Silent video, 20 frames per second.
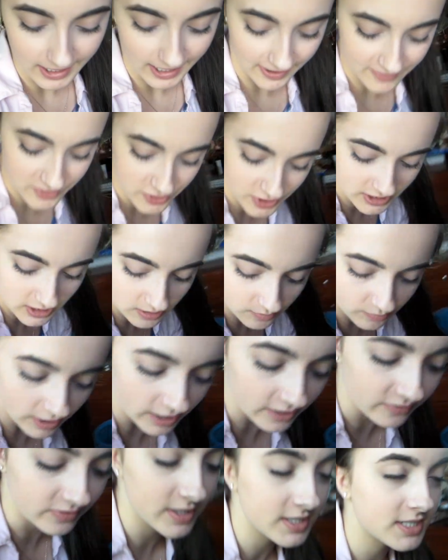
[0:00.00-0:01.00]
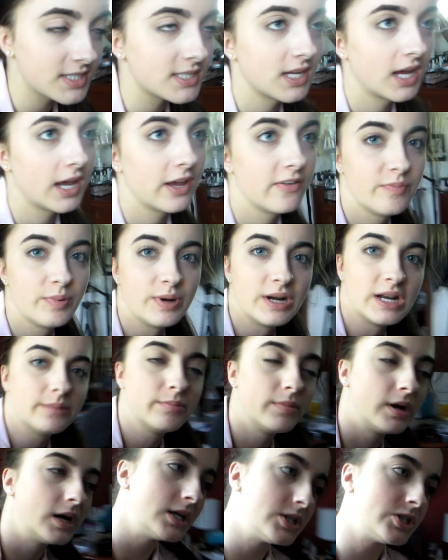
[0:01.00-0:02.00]
after eating breakfast, I've pretty
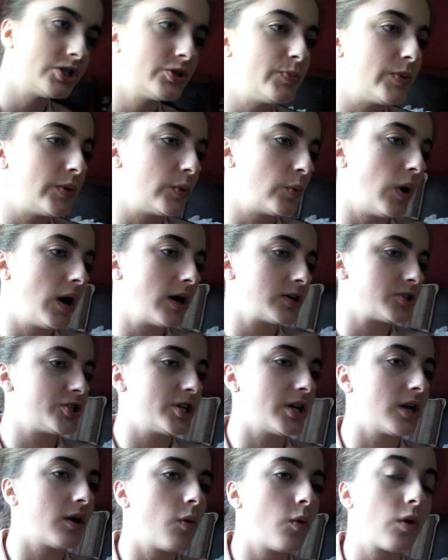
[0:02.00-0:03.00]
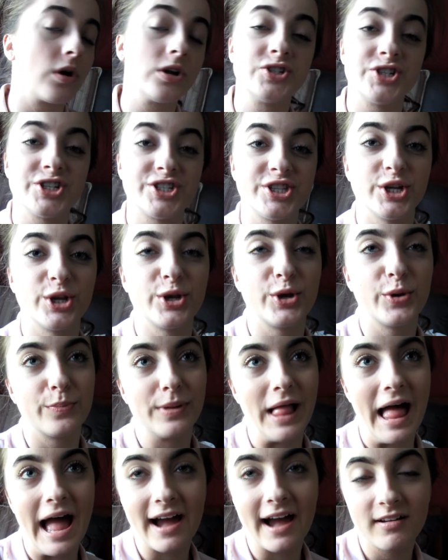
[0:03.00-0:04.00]
much been watching Orange is the New
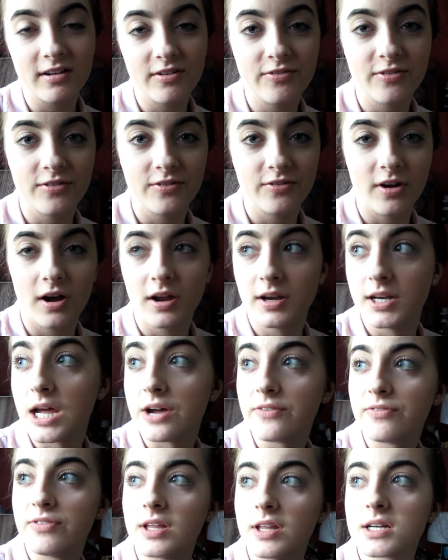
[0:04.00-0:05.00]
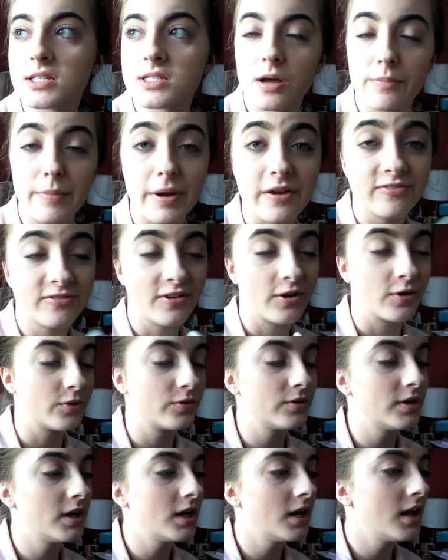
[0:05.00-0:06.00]
Black on Netflix on my
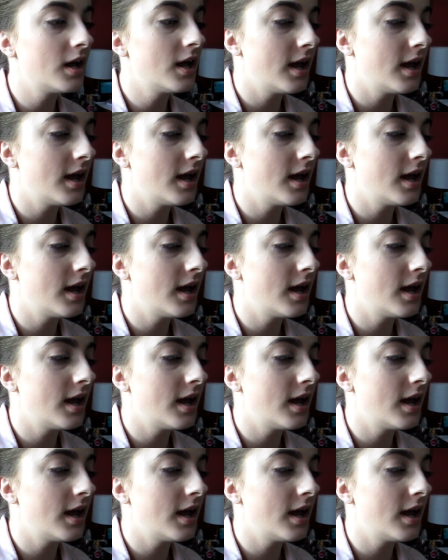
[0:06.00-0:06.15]
phone